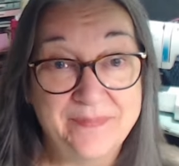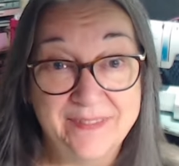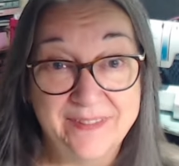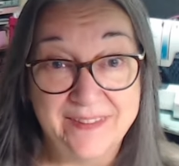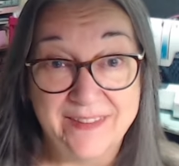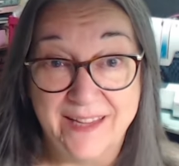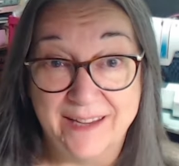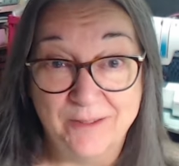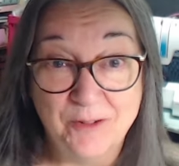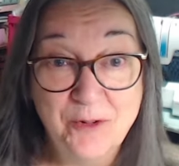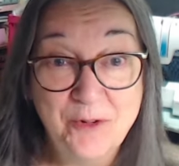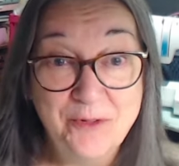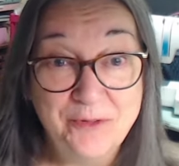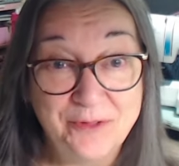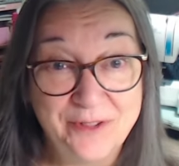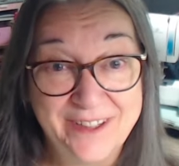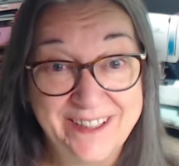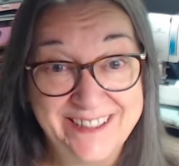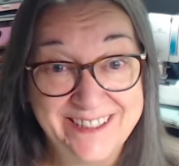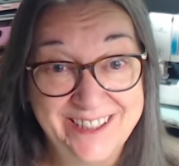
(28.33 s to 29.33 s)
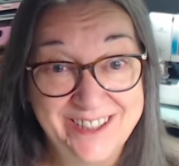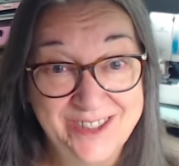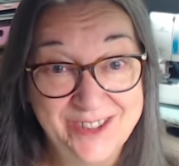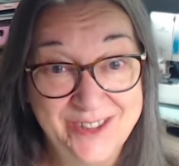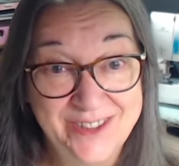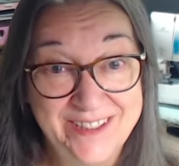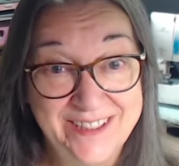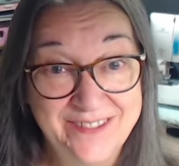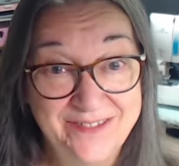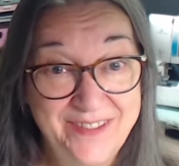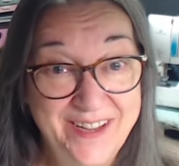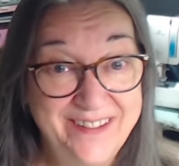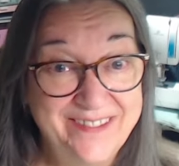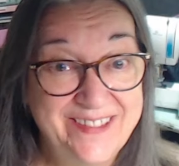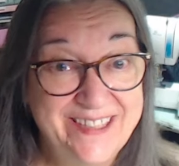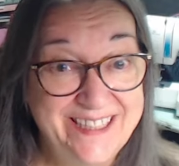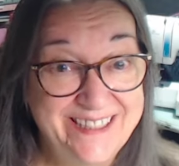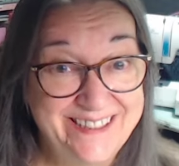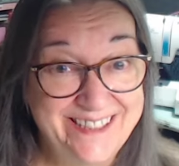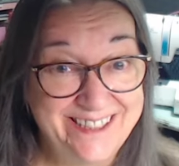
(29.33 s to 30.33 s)
They're all free to join, very
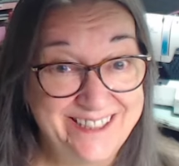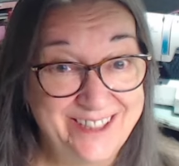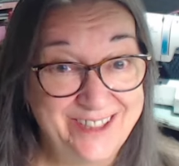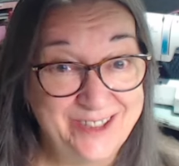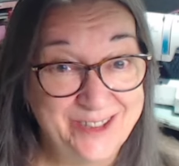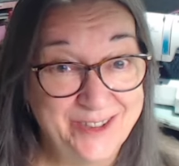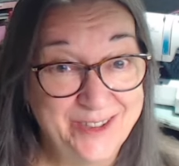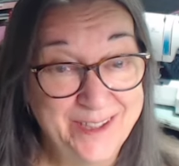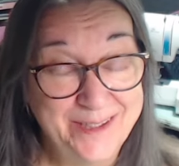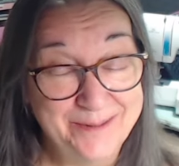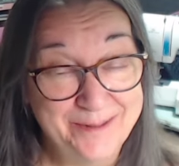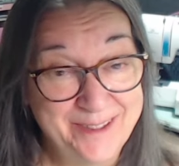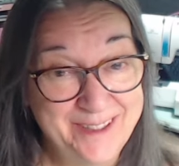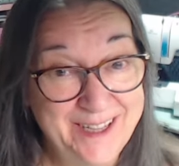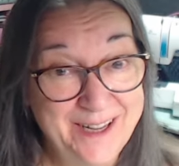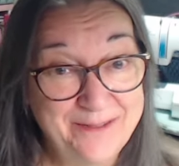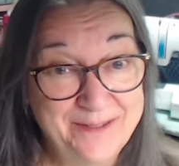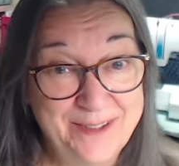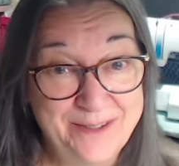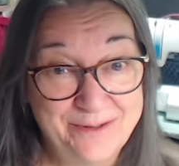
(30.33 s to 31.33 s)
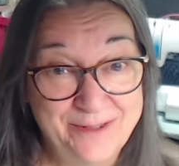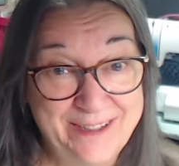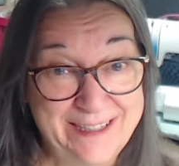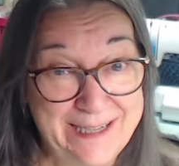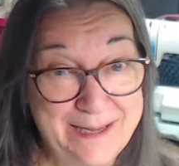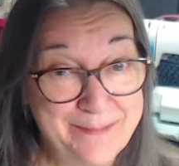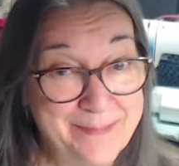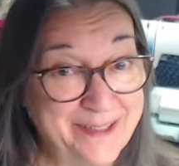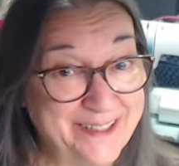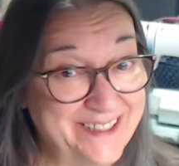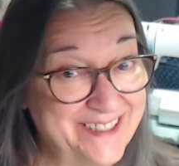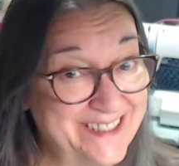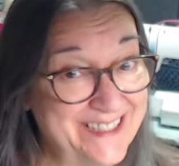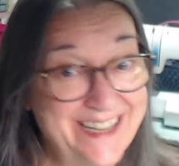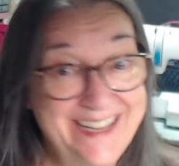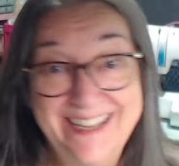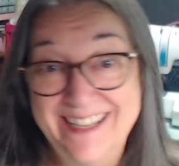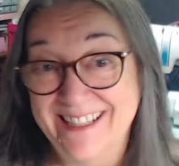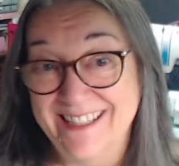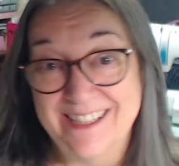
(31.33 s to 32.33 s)
easy to join. We're a lovely, friendly bunch.
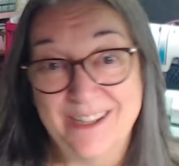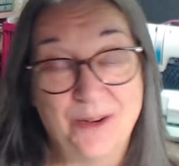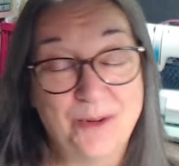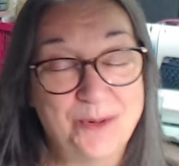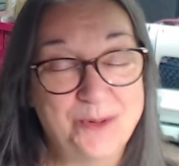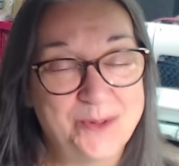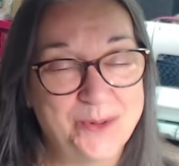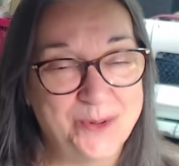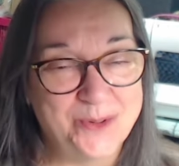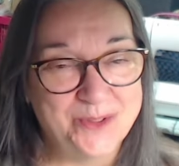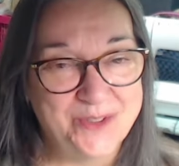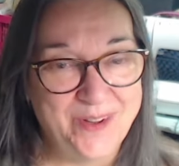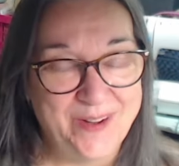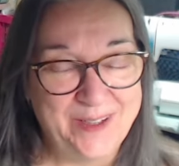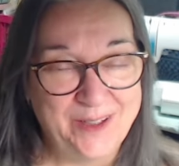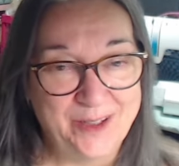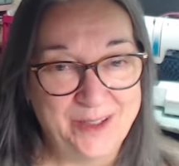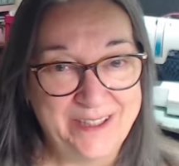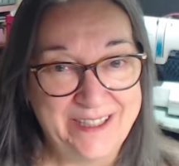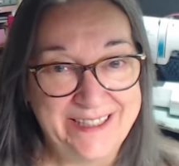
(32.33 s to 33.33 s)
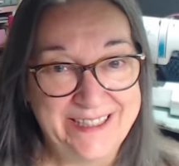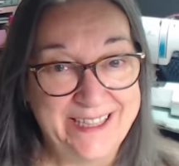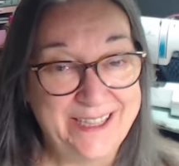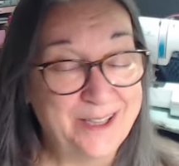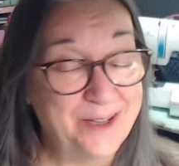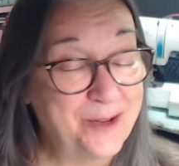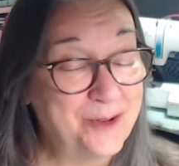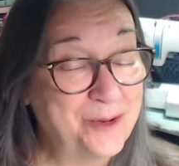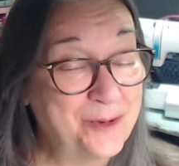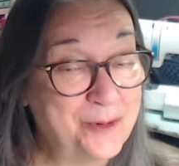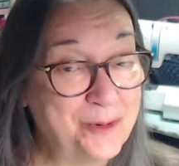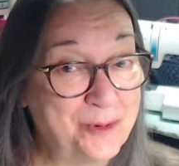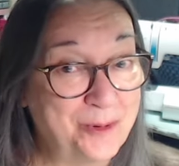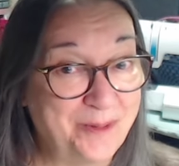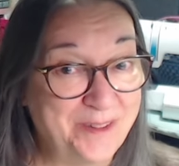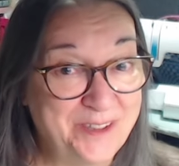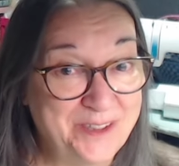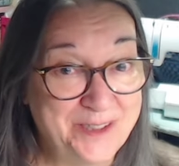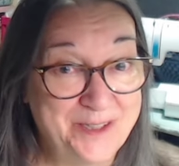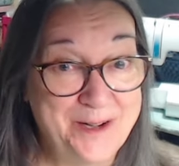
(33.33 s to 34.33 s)
All sorts going on in there all
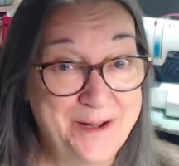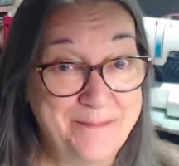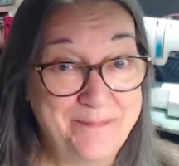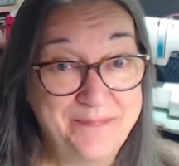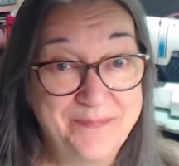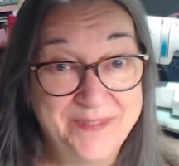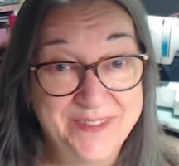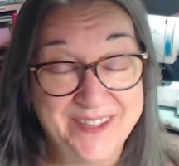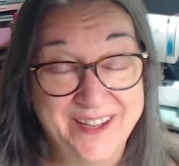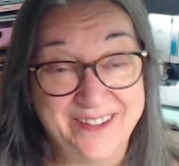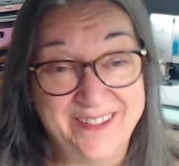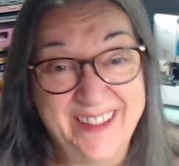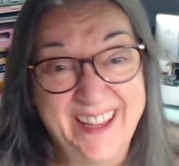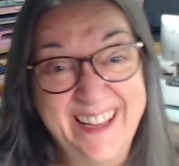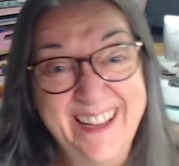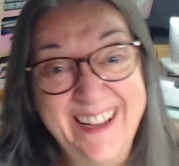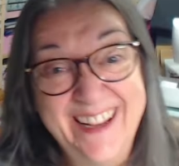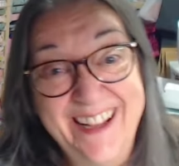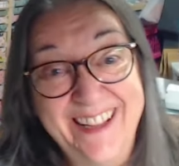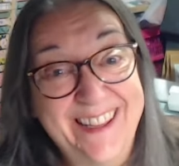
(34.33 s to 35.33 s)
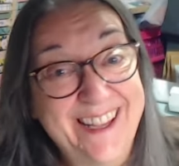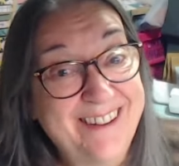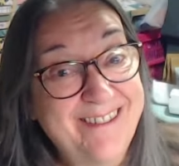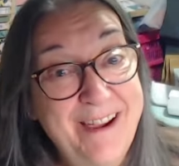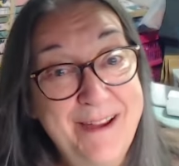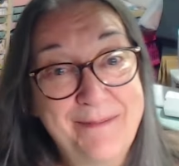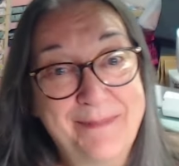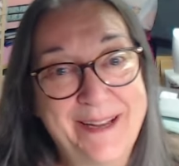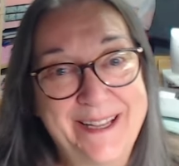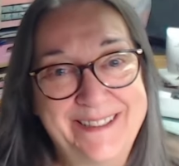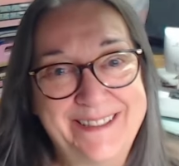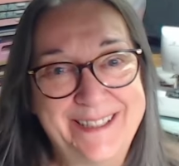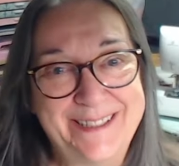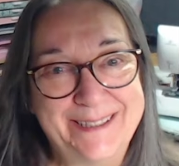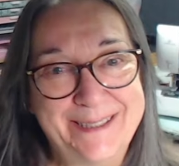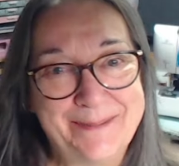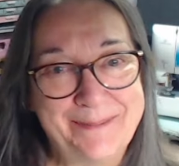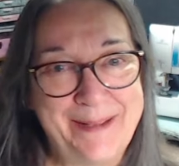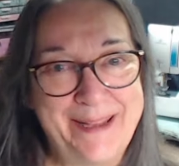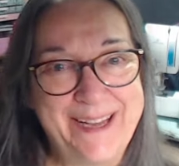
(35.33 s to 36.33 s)
the time. So they're, they're great places
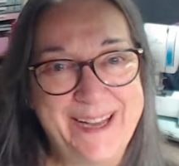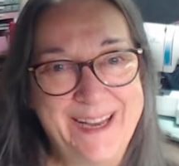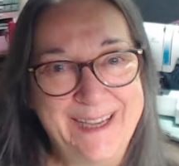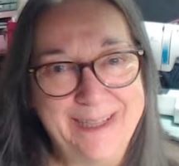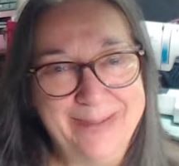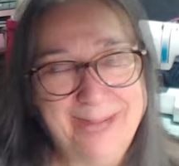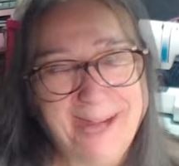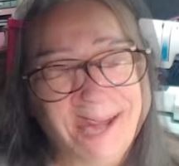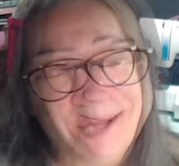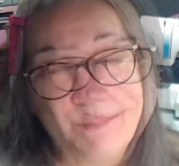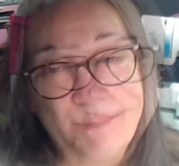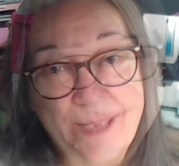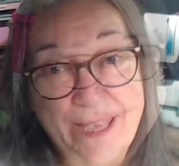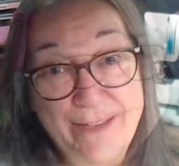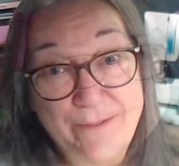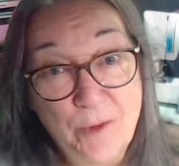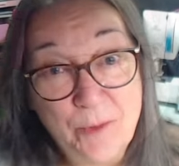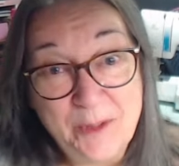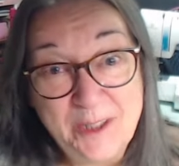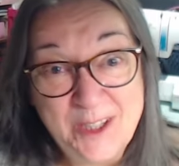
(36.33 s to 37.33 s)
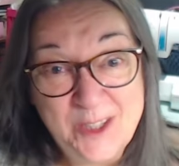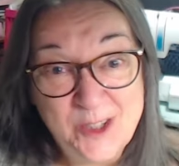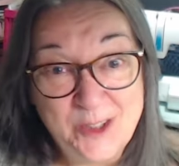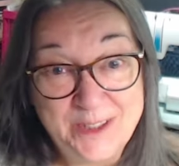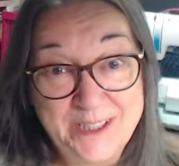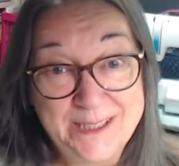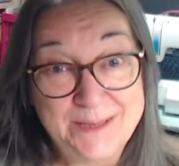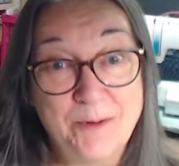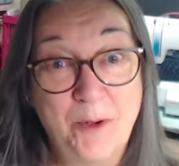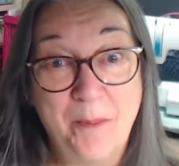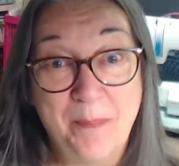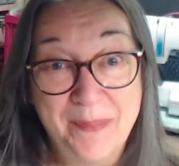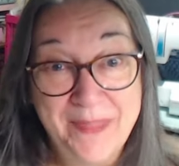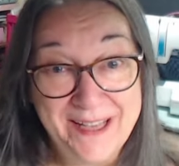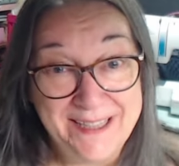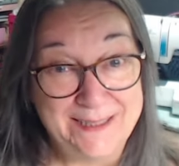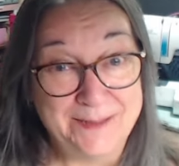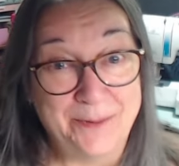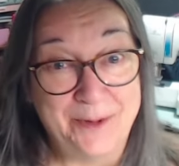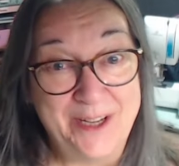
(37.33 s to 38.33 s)
to be anyway. But if you want to join the swap,
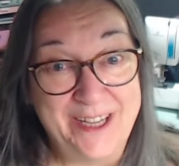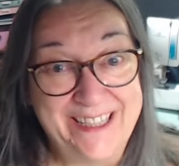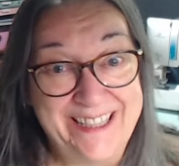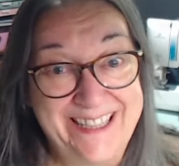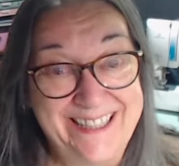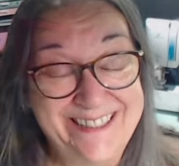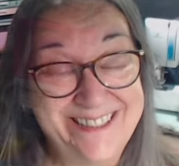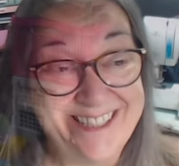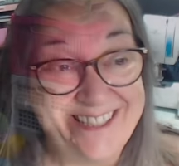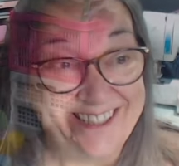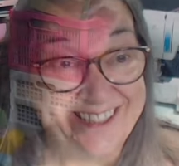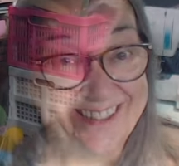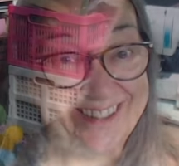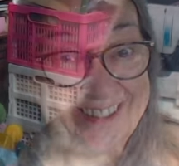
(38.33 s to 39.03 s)
that's what you need to do.